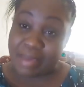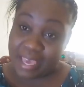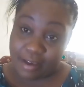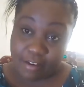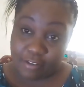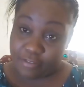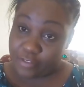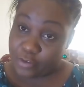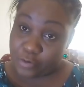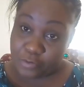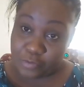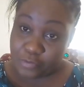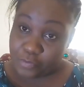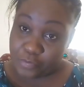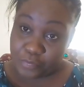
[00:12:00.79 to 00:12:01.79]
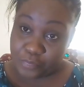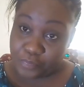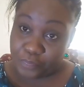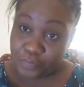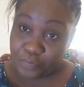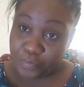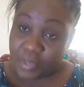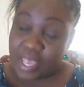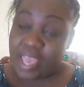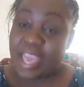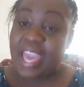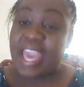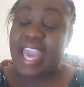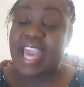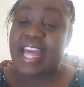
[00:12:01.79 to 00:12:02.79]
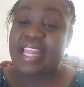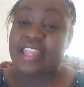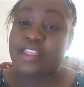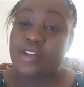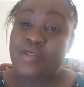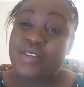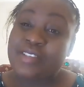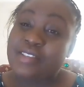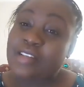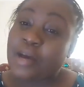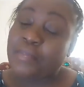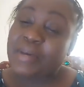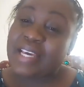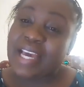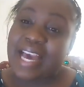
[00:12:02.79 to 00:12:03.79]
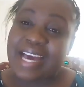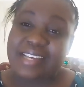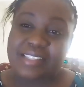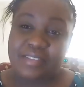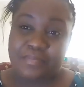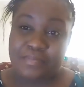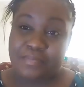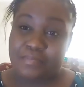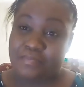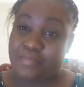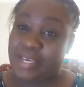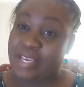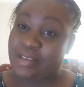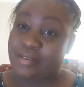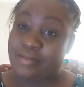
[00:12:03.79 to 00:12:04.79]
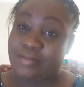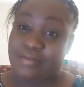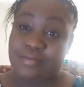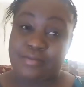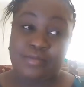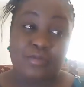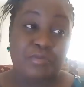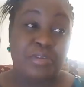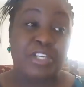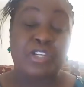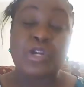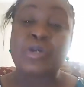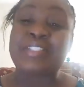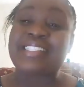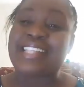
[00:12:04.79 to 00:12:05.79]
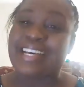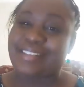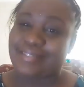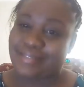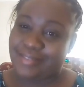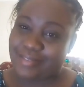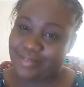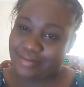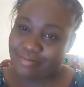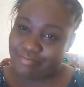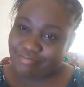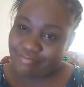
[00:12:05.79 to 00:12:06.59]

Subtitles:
beg of you. Those topics has been redundant.